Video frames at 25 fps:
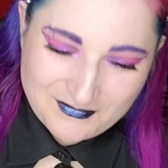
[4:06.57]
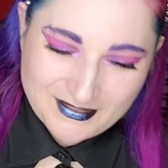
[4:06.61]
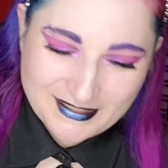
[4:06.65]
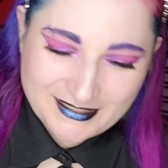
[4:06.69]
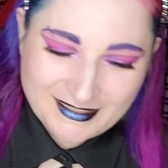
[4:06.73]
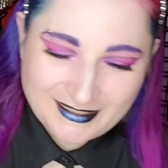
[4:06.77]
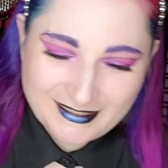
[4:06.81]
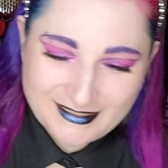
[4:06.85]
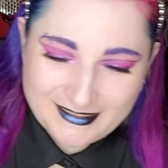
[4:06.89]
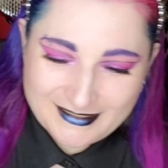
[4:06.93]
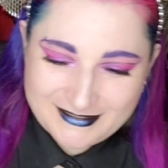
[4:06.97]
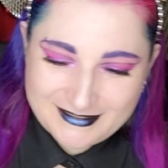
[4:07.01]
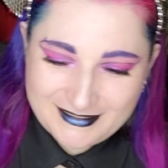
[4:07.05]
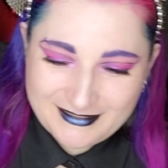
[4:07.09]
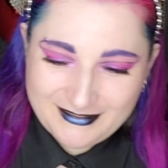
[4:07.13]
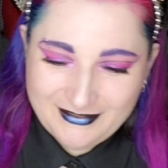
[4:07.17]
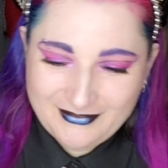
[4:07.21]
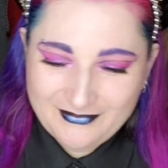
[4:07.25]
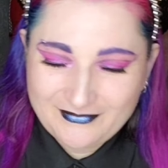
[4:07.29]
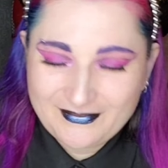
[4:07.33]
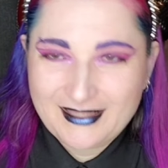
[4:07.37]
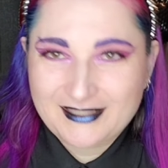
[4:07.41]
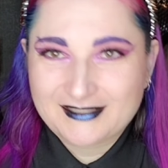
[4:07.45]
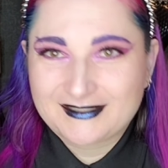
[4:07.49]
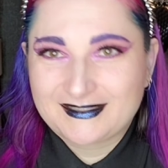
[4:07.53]
Because,
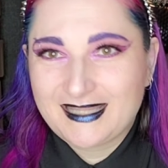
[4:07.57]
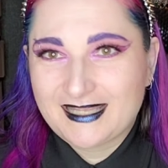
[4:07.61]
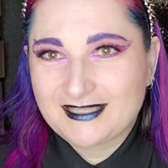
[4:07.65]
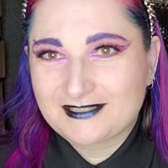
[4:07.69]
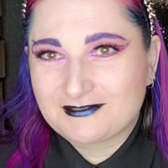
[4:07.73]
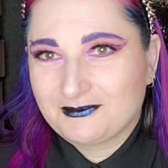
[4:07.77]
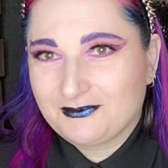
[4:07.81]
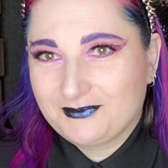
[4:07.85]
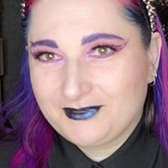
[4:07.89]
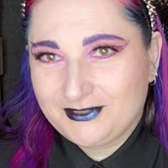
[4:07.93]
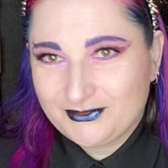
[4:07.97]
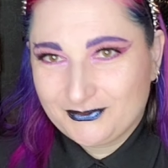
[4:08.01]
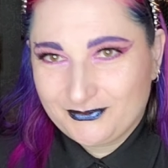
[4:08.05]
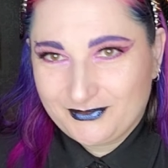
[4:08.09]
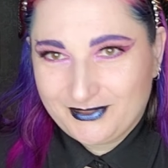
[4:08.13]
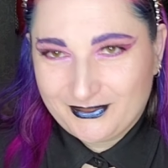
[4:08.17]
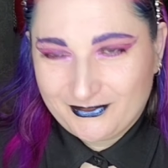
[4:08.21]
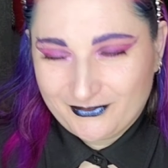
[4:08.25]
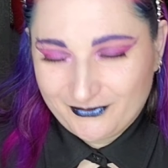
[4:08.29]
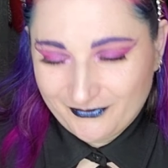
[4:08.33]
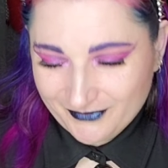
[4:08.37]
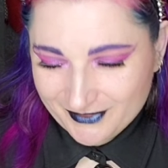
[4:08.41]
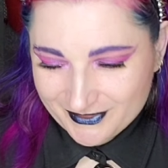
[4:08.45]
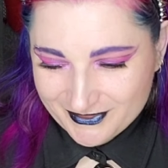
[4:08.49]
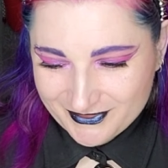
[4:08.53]
that's what we do
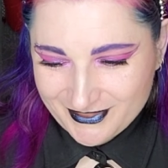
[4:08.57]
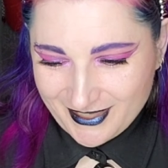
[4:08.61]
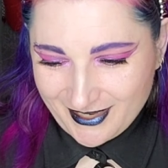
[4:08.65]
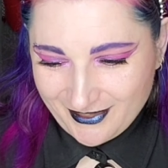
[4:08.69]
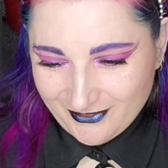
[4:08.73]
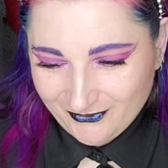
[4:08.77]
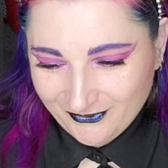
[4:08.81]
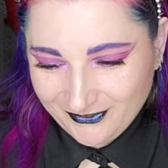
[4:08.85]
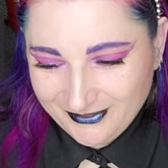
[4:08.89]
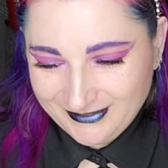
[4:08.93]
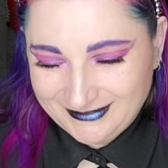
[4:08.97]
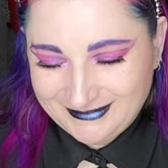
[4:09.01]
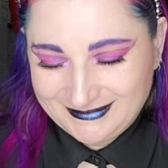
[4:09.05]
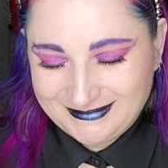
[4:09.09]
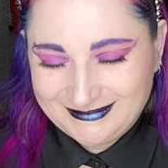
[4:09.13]
here on this channel.